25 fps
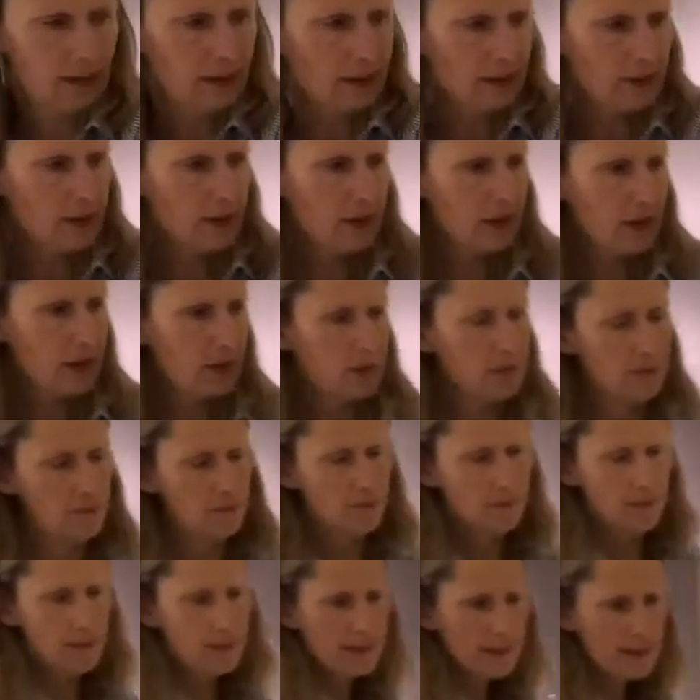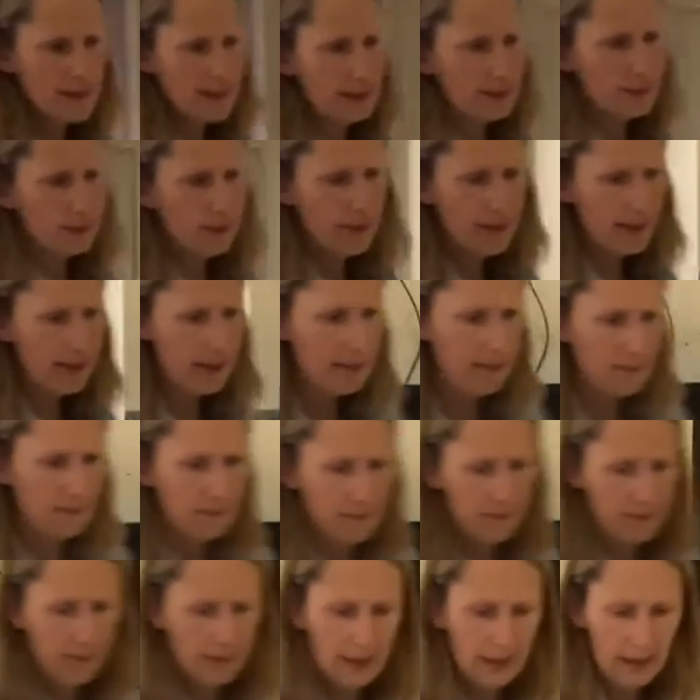So the celery,
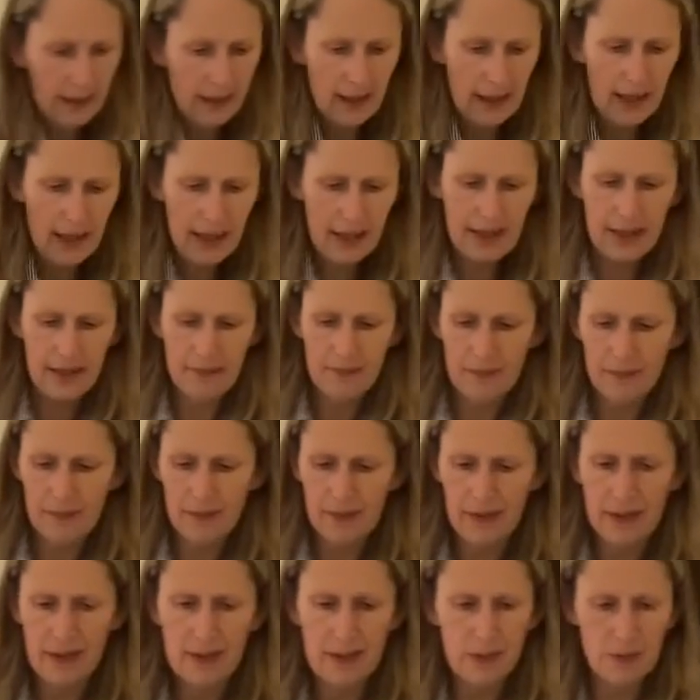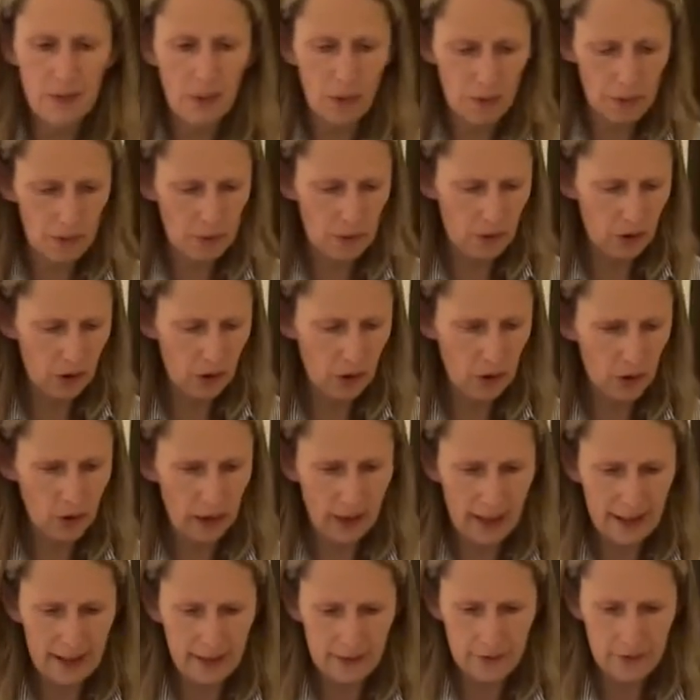this is what we would call a
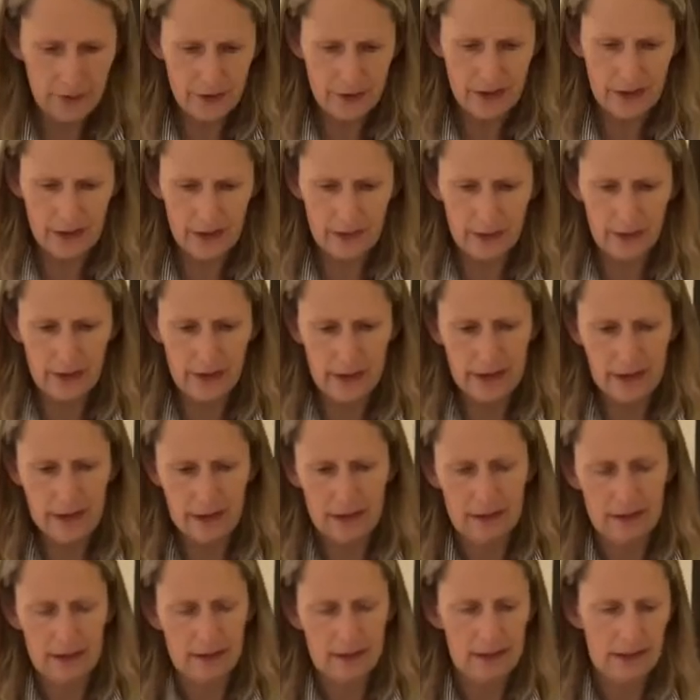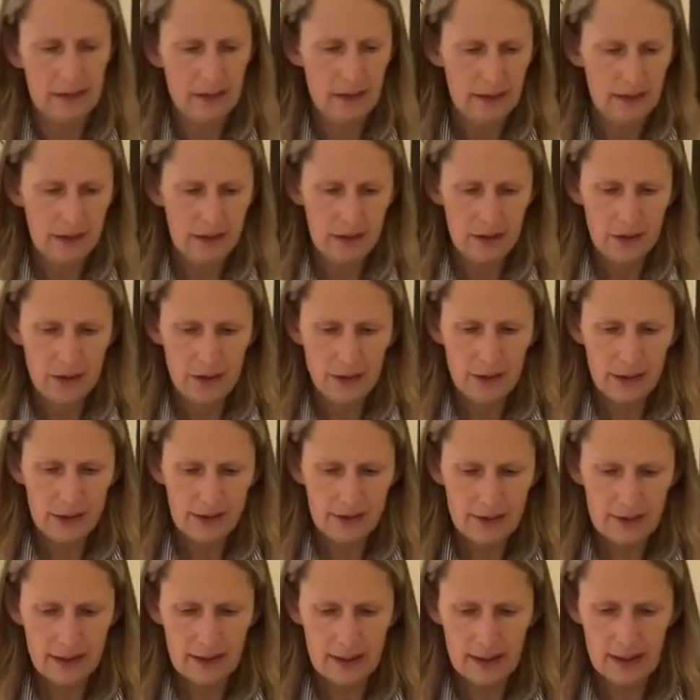head of celery. You
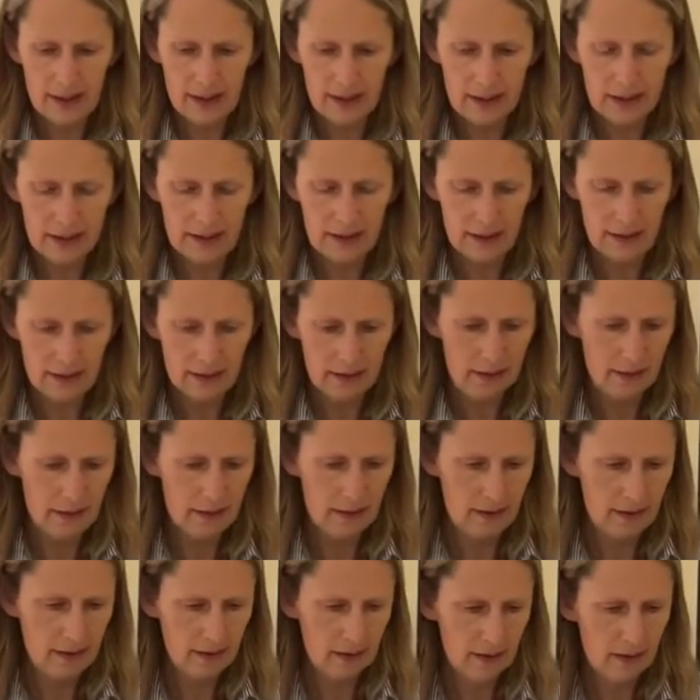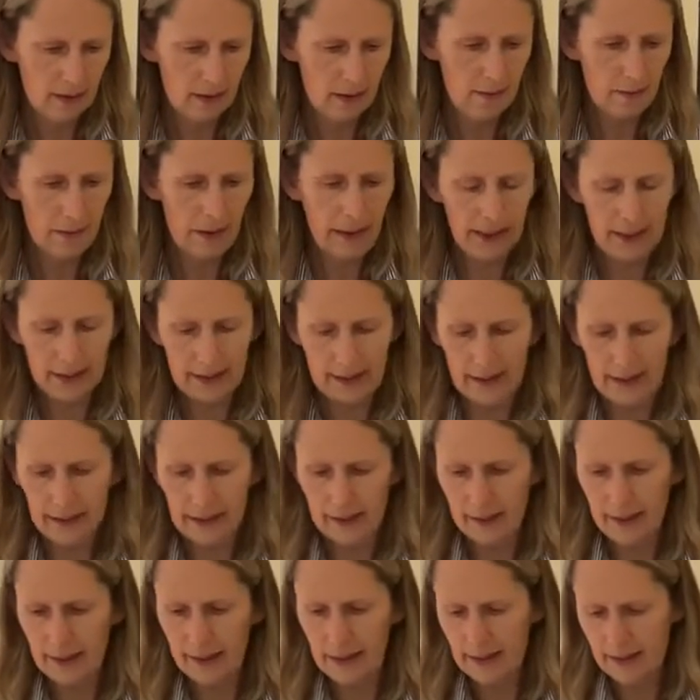get it in a bag
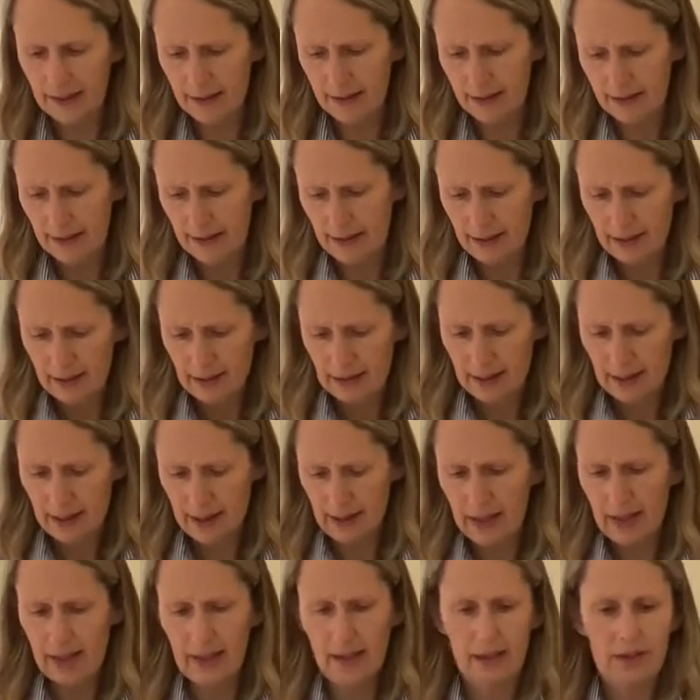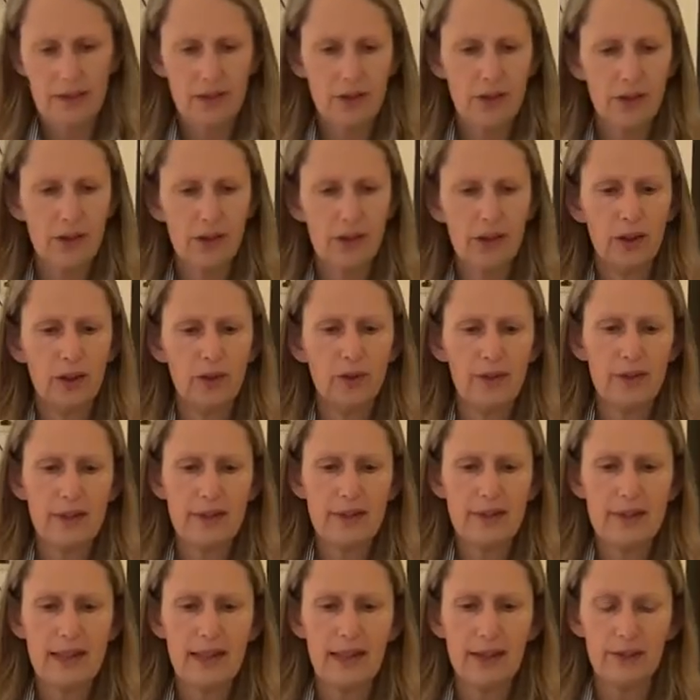like this. It's got the lovely
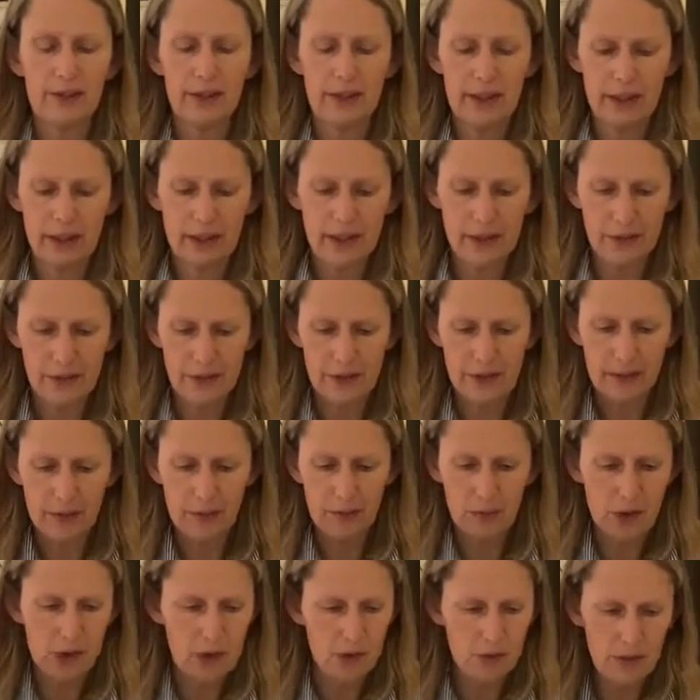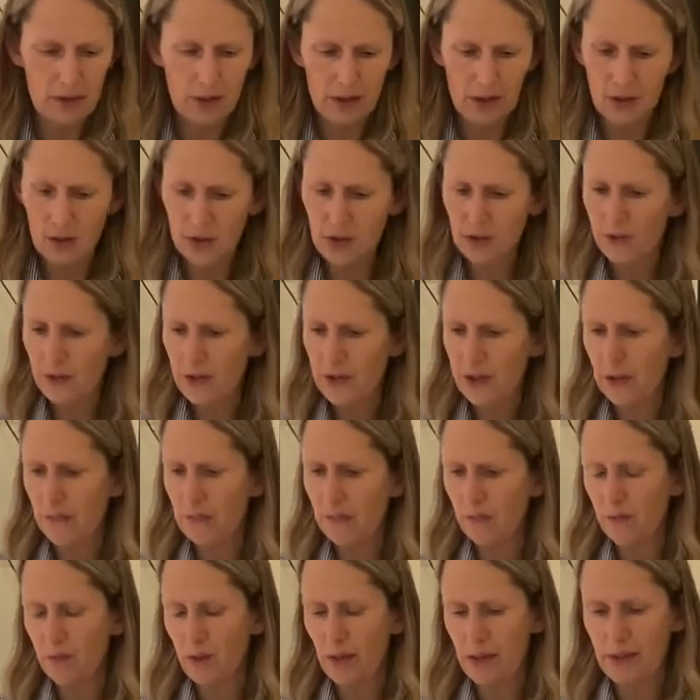celery leaves in, which we use for
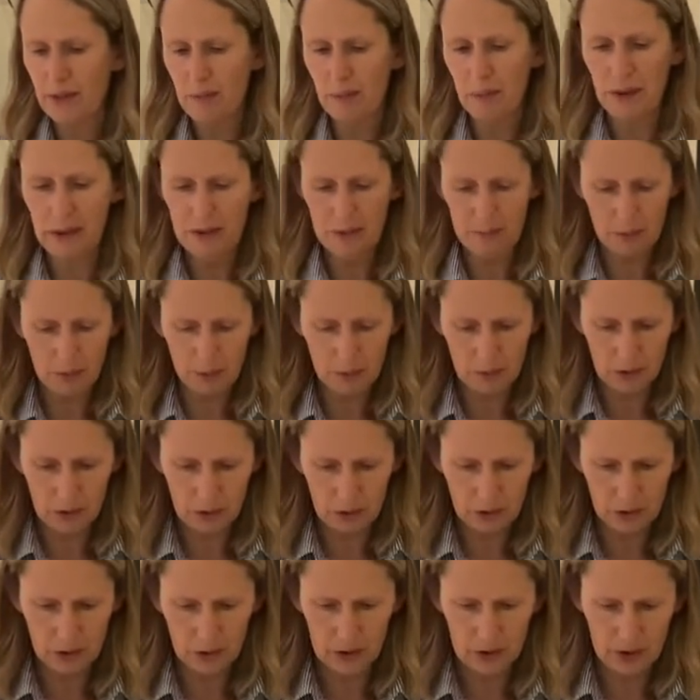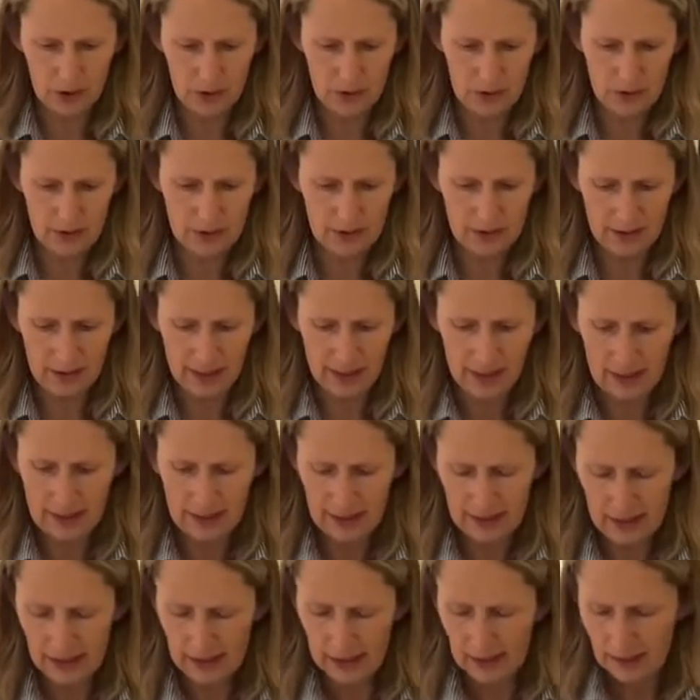some recipes, but we're not going to use
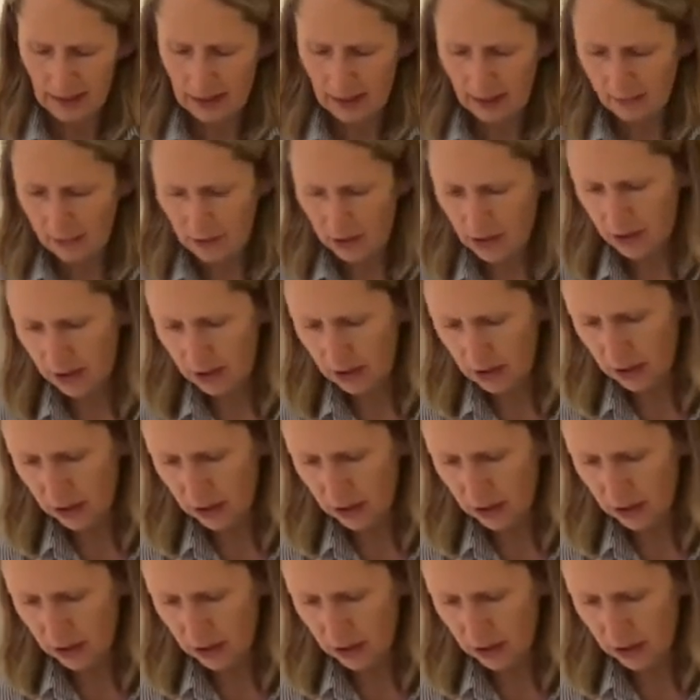today. I'm just going to